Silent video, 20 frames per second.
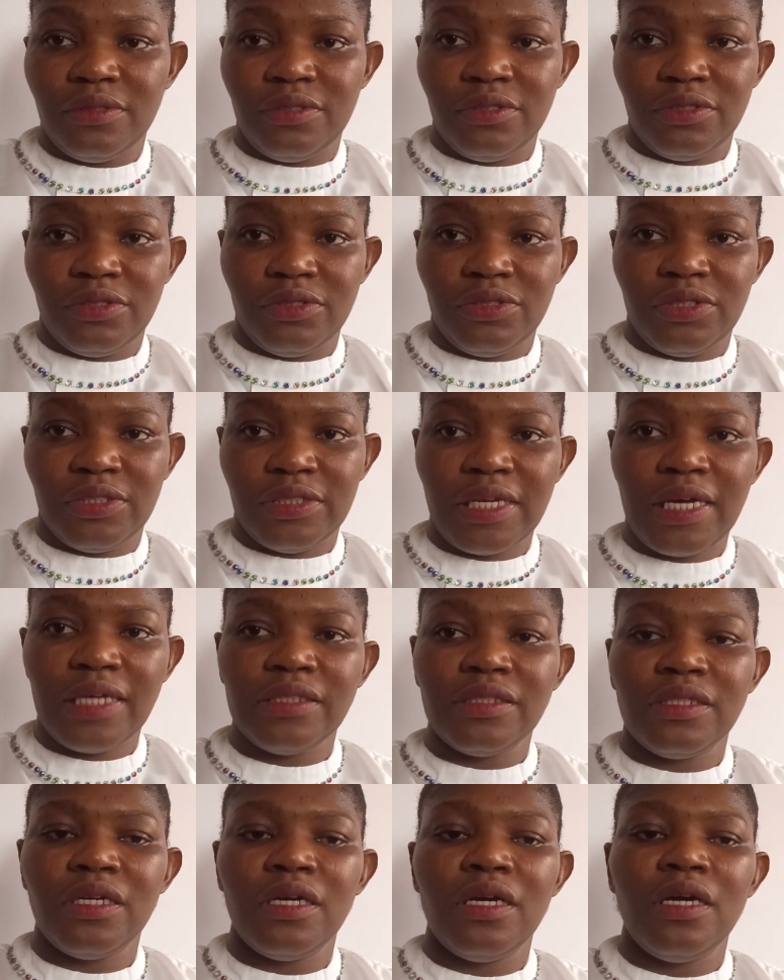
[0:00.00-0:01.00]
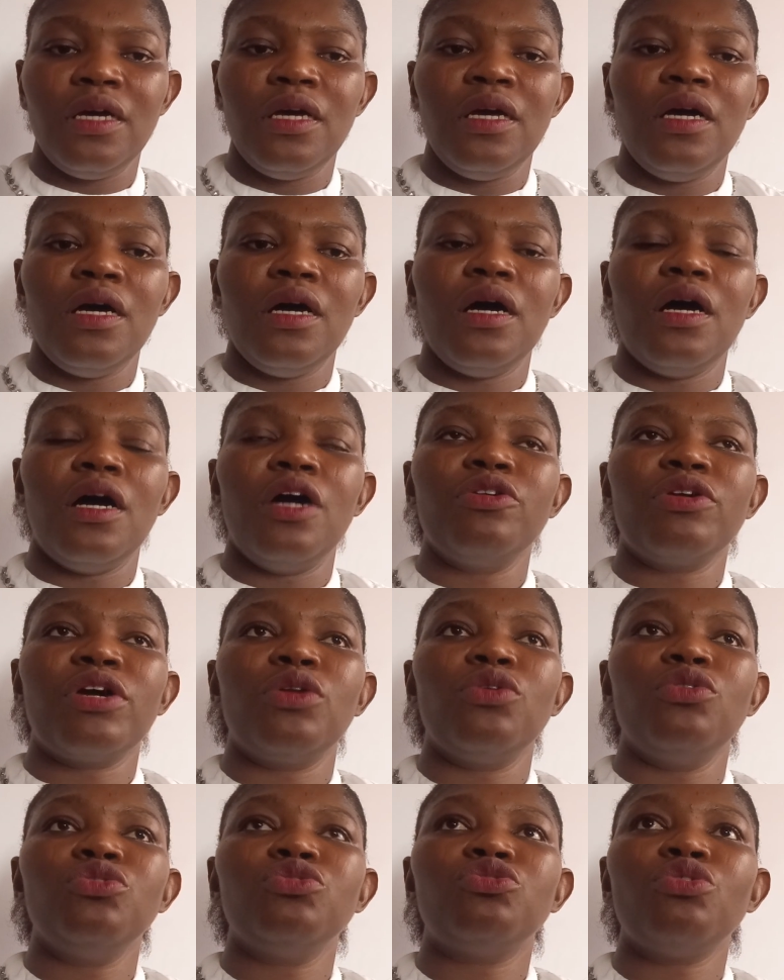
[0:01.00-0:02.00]
You understand? You
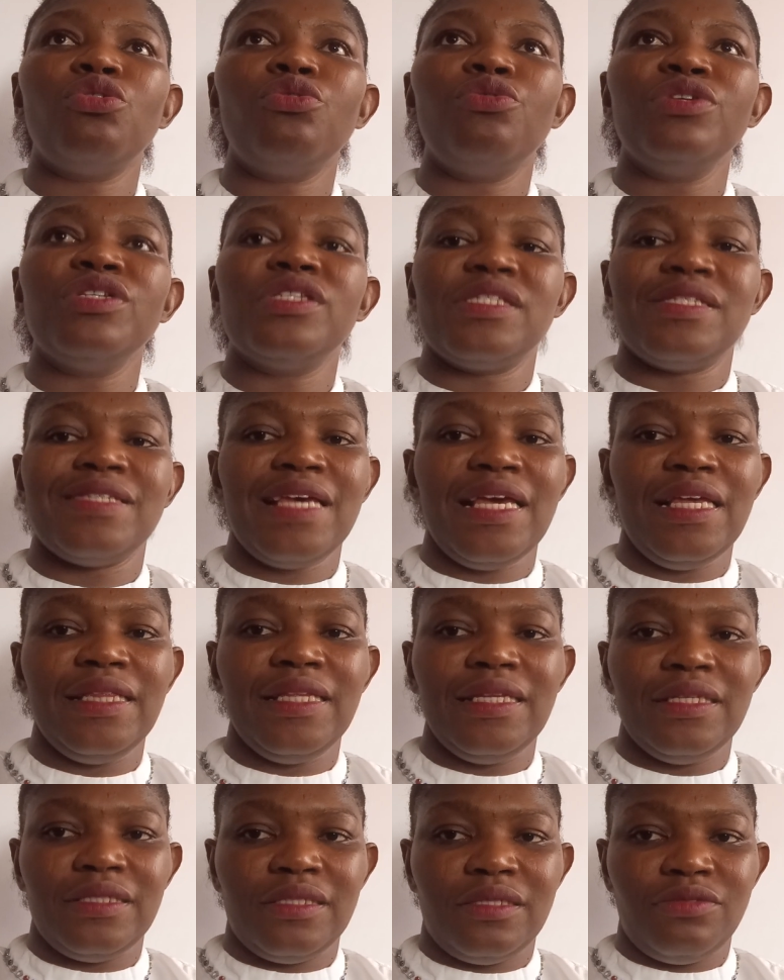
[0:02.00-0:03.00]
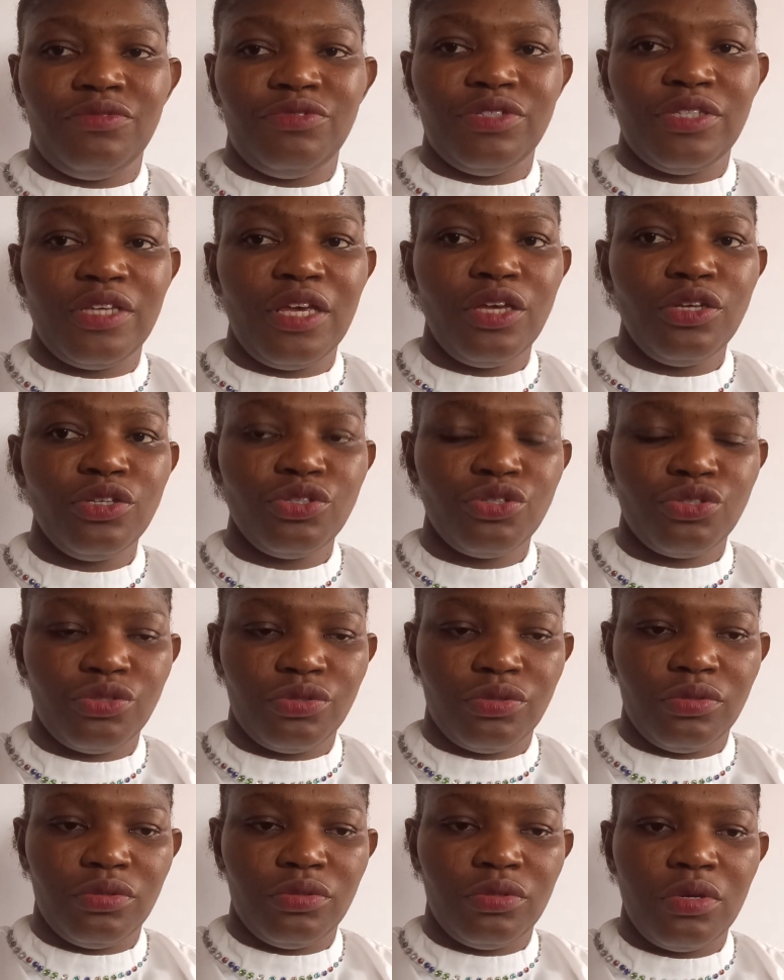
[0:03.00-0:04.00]
can also retain it,
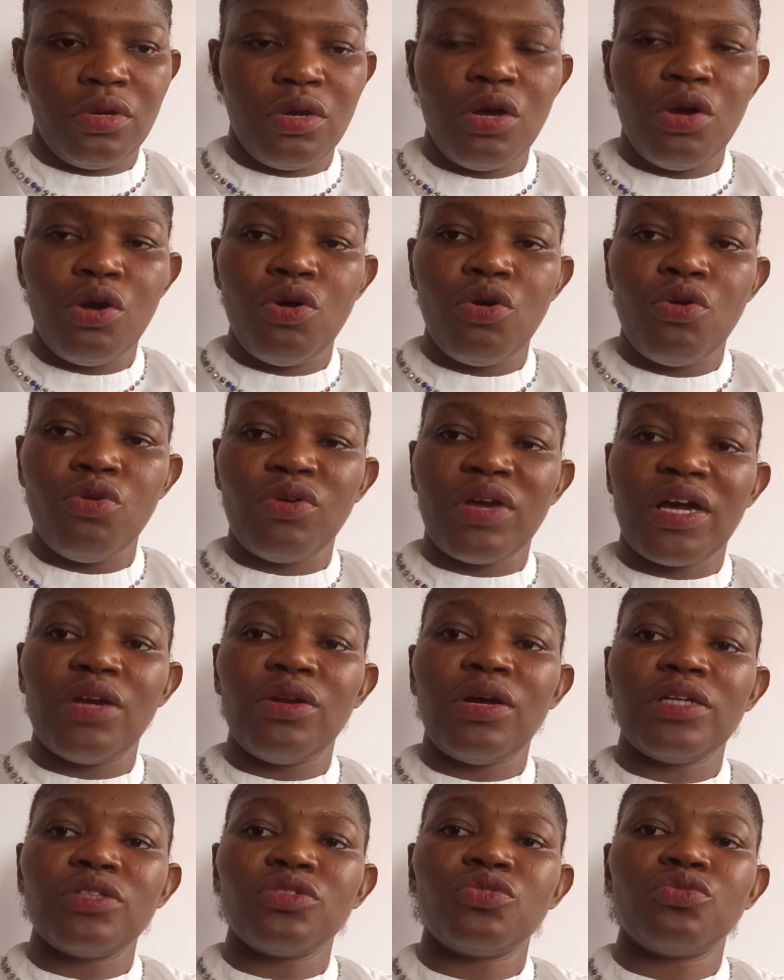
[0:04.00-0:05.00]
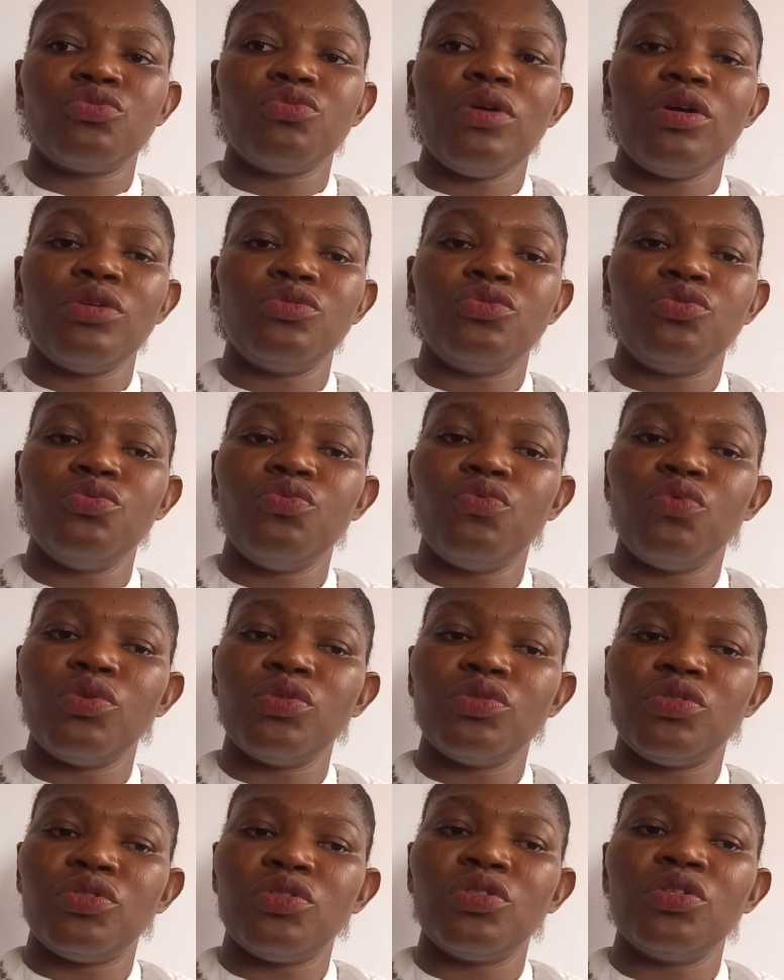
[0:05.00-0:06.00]
retention. You can as well do
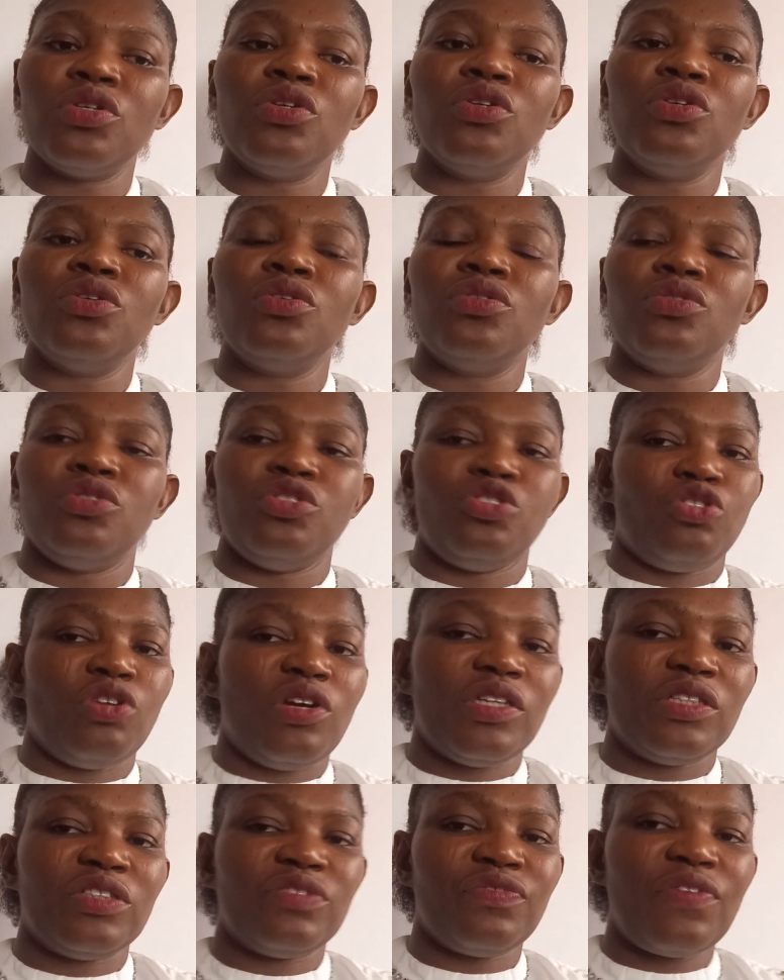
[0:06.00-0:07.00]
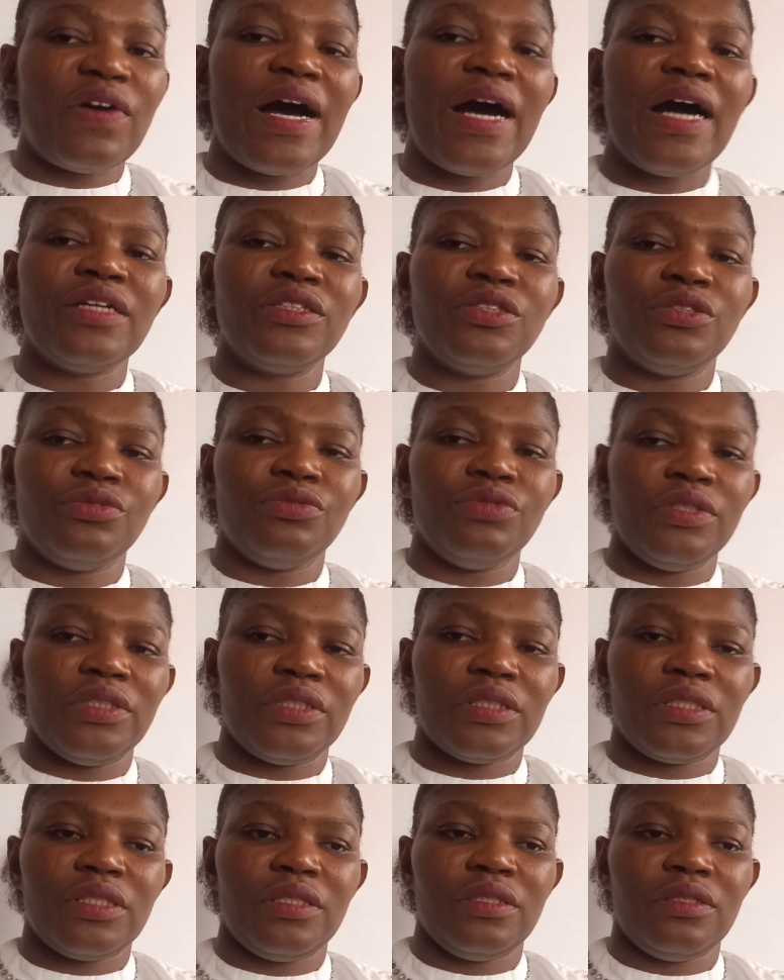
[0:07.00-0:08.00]
what? Transfer the
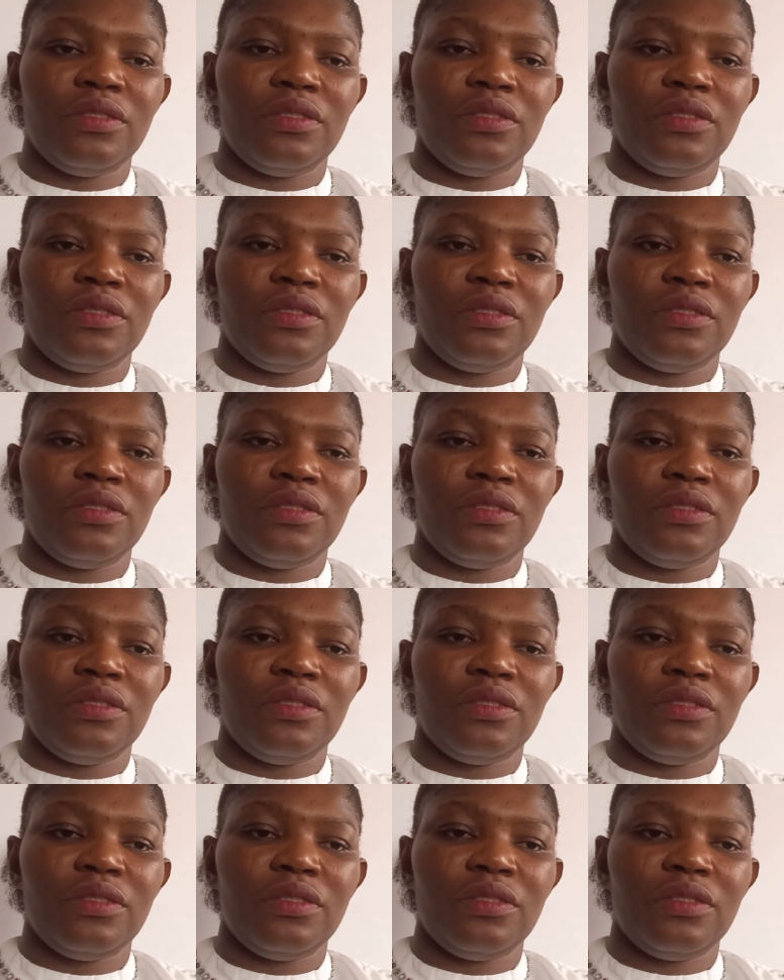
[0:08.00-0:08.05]
risk.